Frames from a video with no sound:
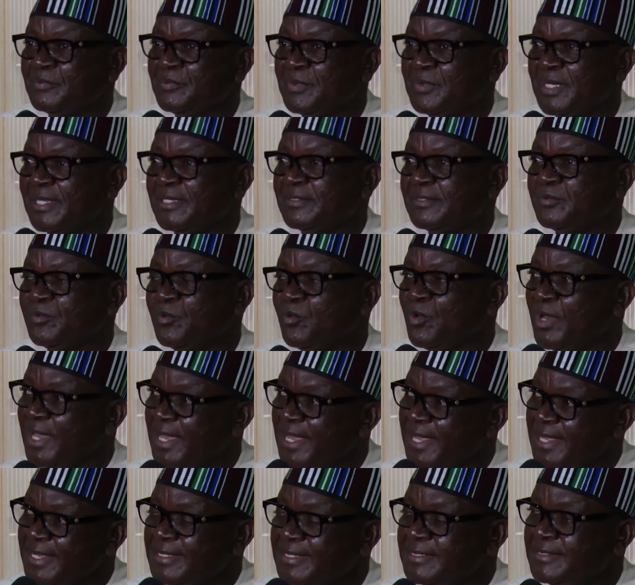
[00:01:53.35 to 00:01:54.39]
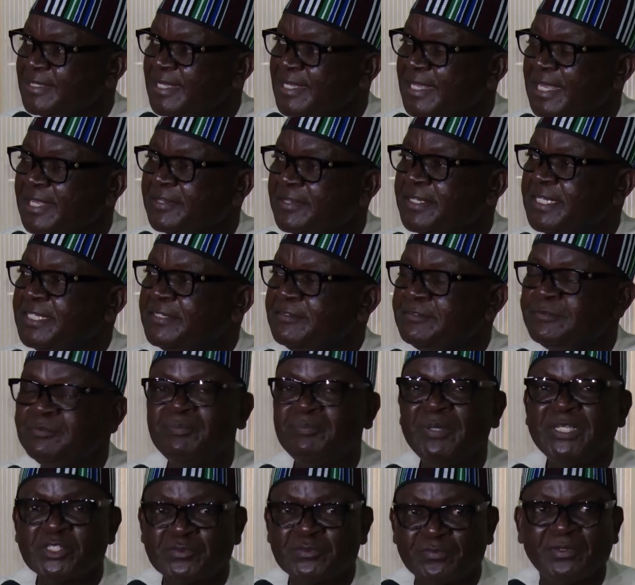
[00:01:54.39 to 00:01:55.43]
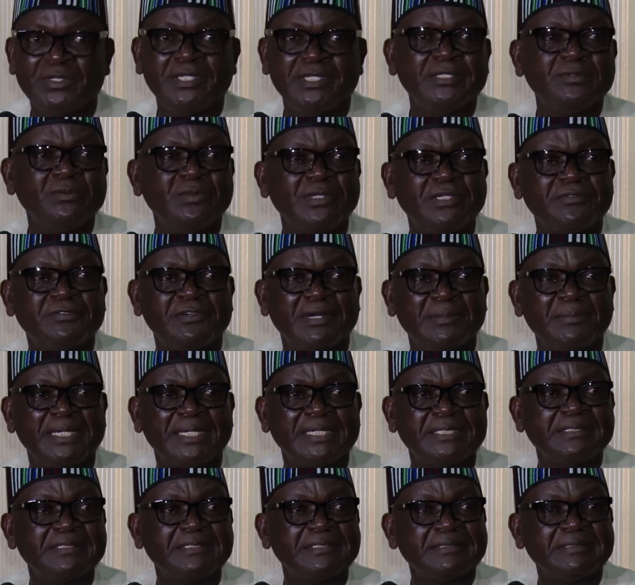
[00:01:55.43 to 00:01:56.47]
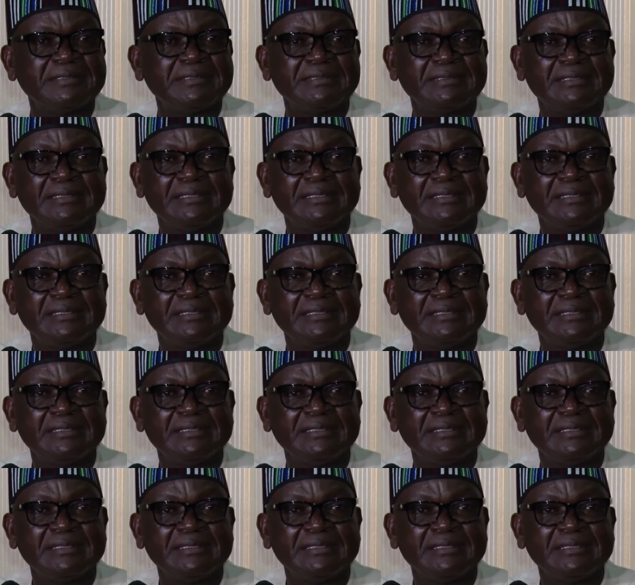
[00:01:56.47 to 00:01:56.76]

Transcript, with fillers: But why they have lived peacefully with farmers